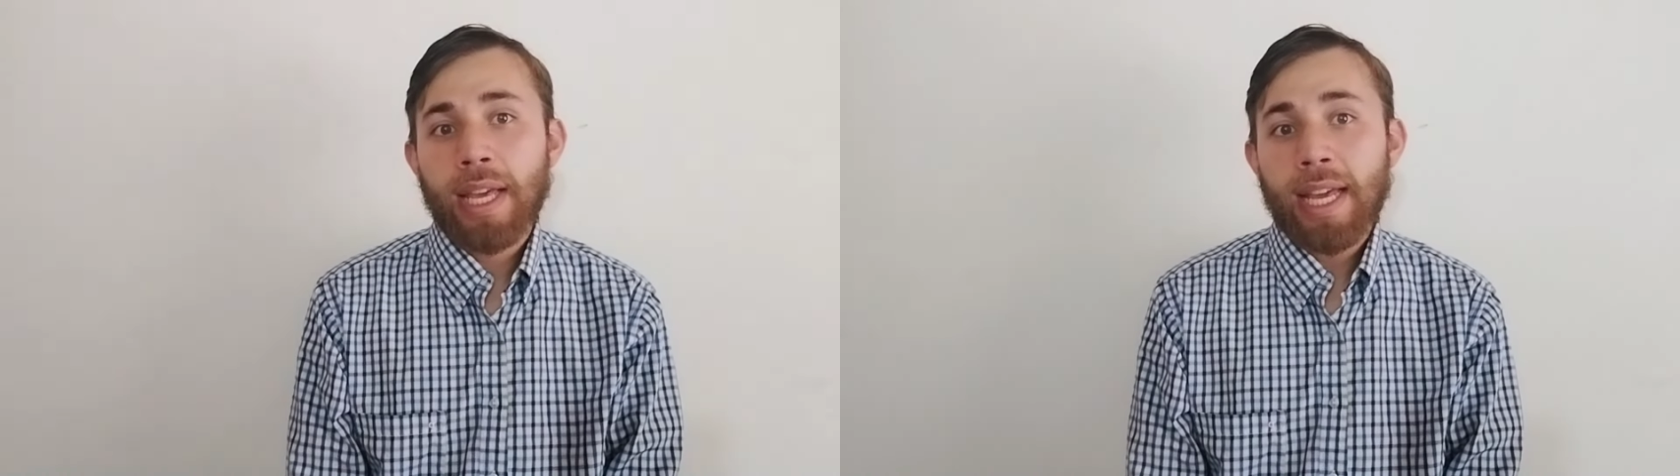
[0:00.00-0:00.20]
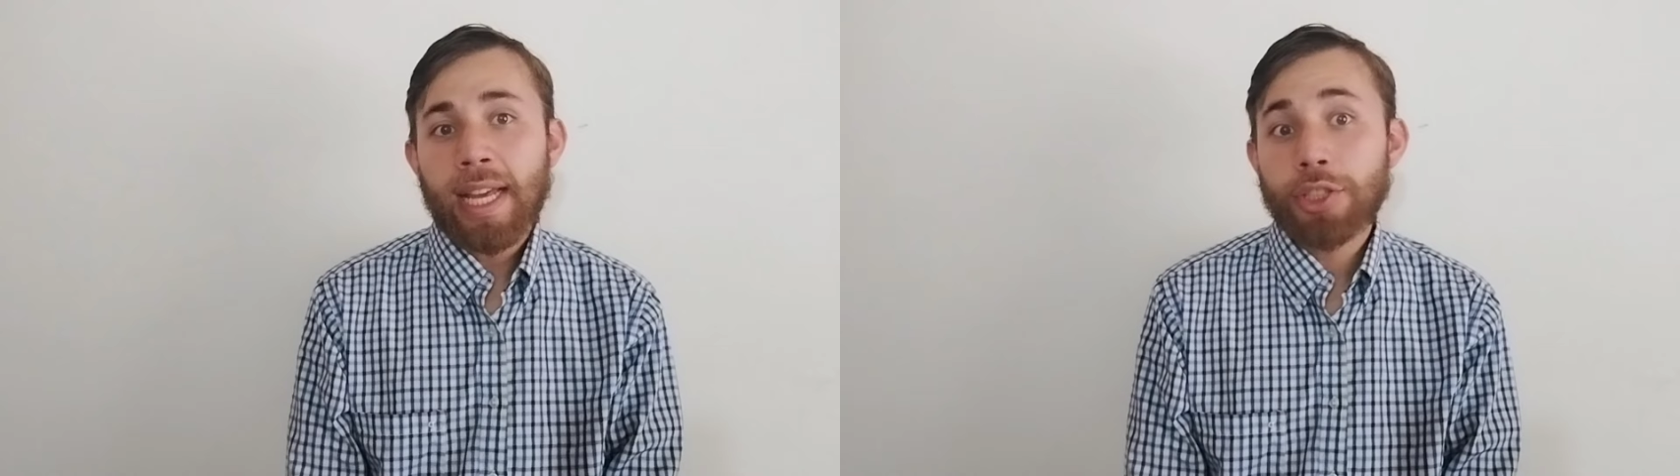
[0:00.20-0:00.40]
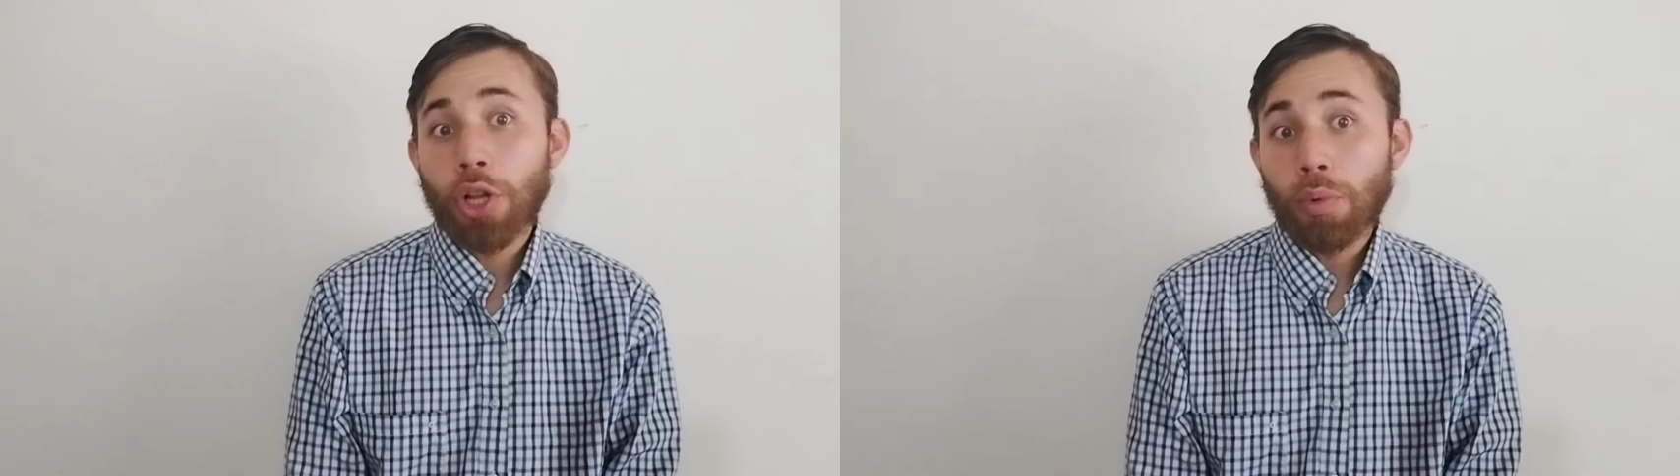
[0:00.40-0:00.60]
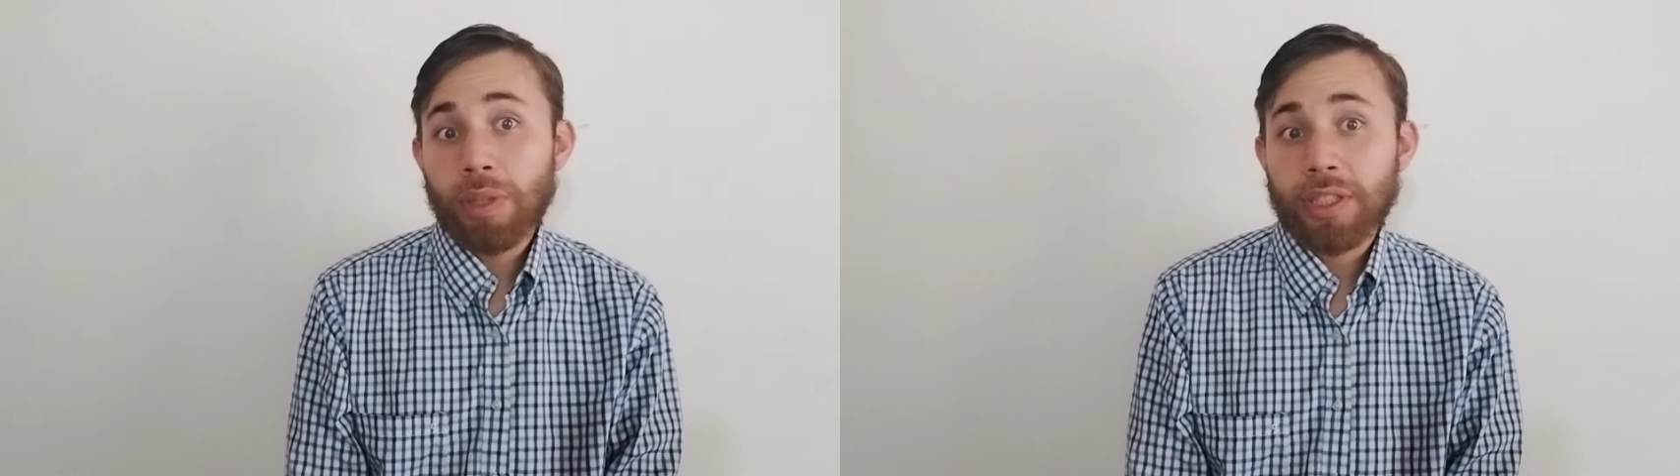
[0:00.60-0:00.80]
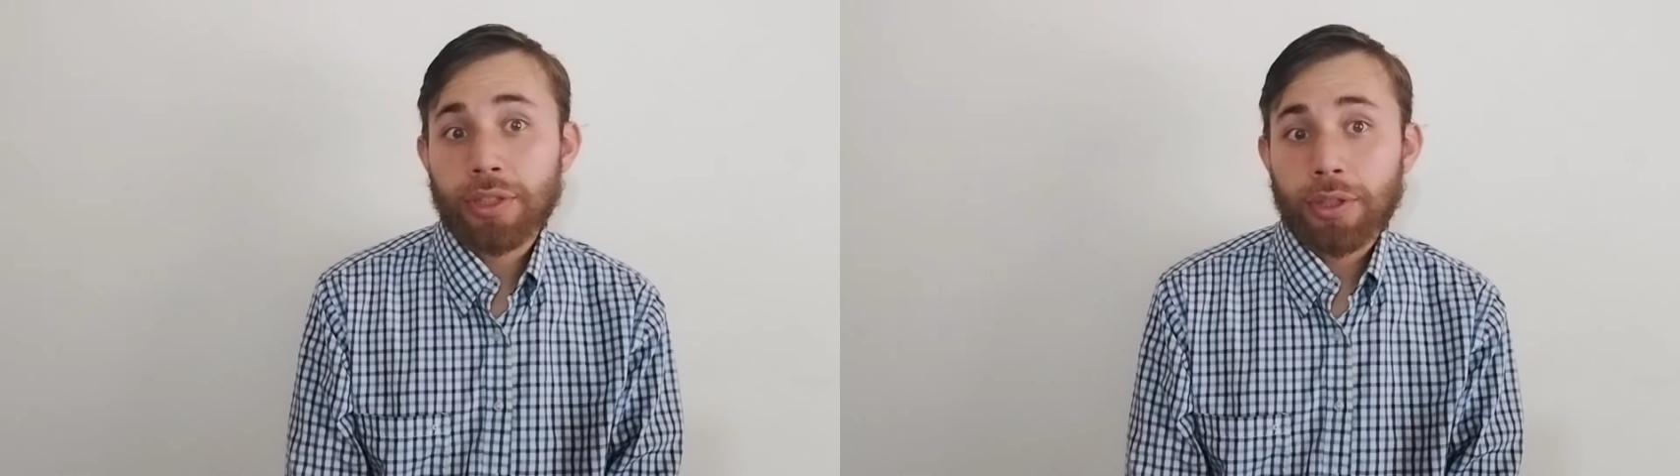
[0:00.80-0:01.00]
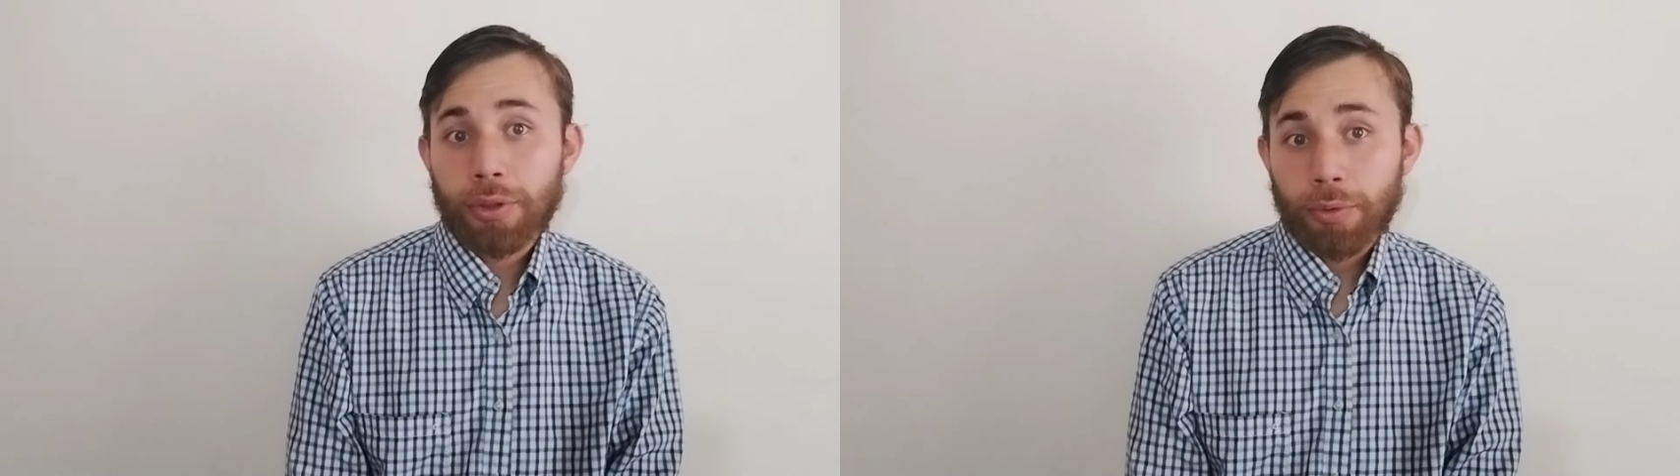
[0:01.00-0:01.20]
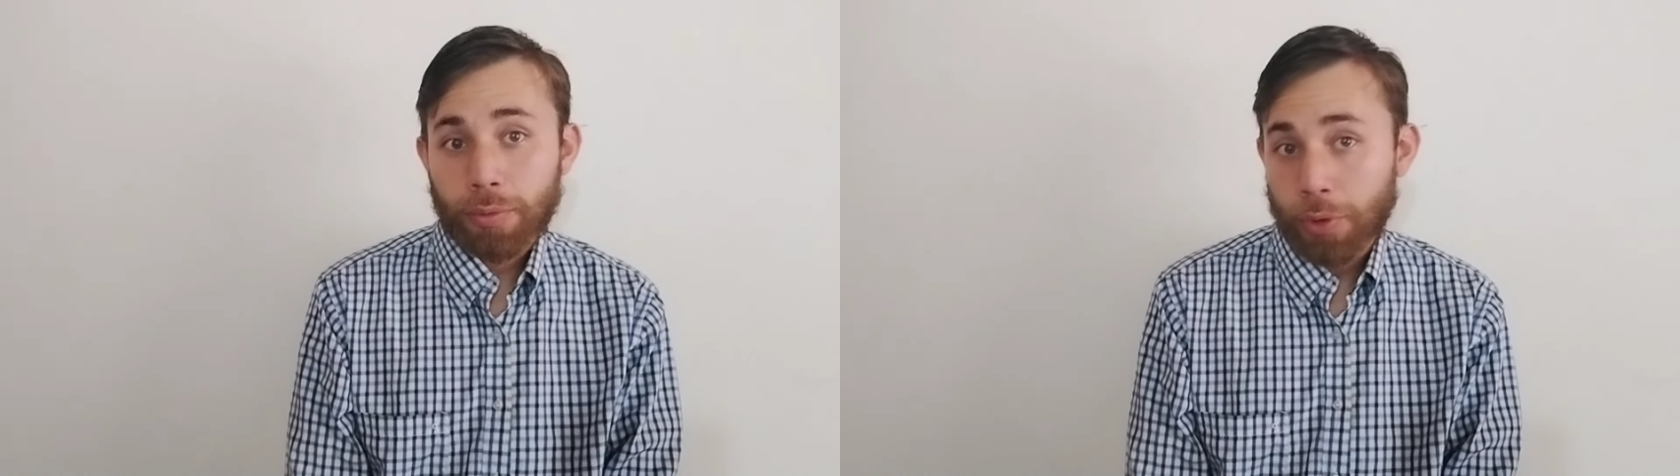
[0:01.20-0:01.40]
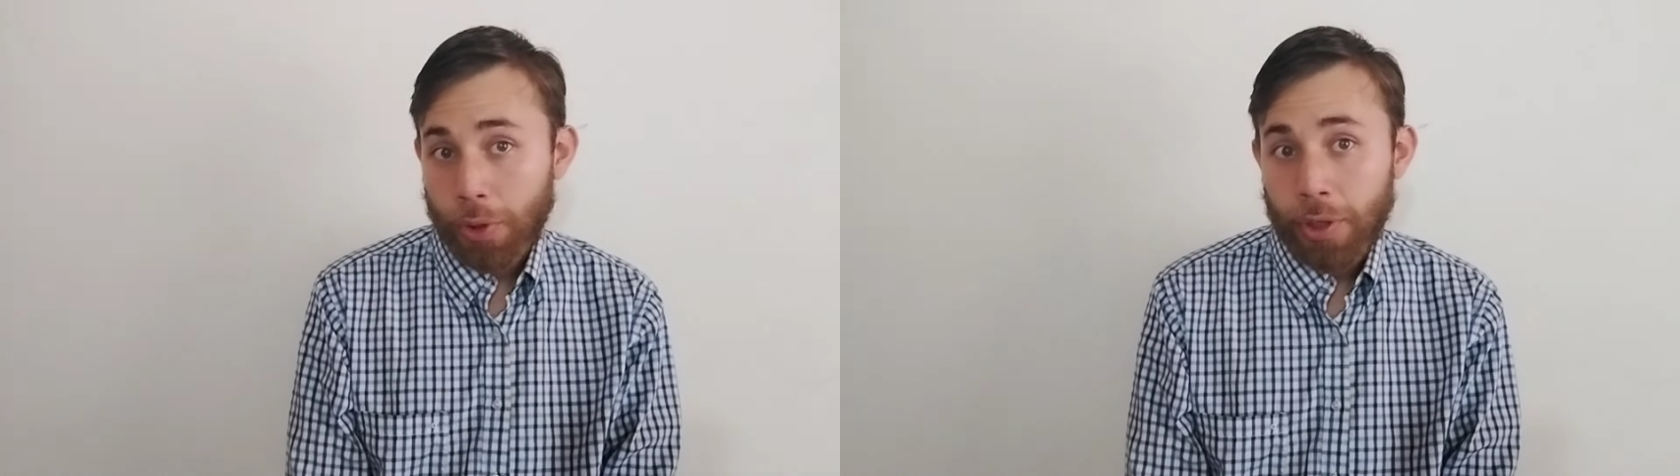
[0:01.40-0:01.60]
It's always
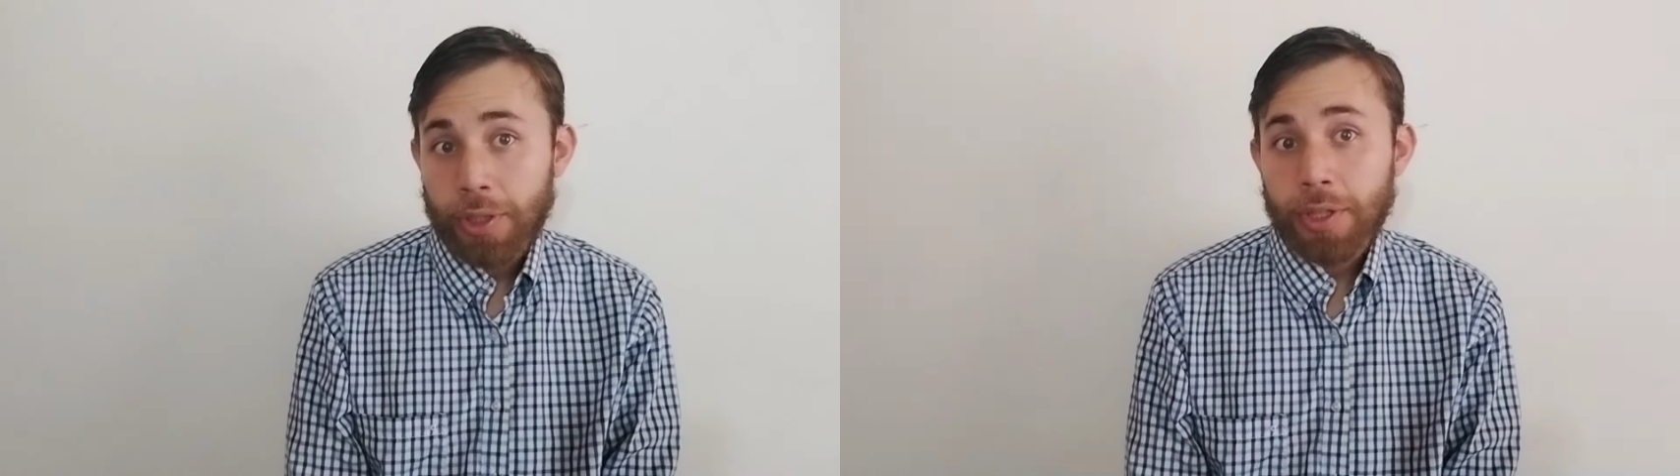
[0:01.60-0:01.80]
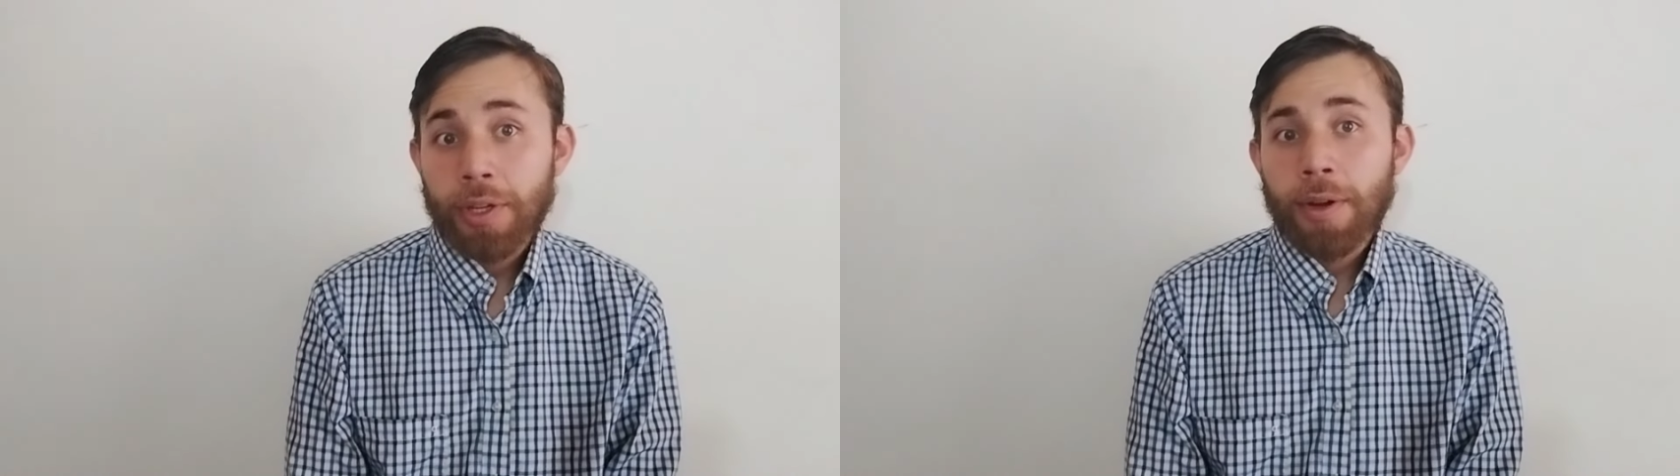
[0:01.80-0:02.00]
good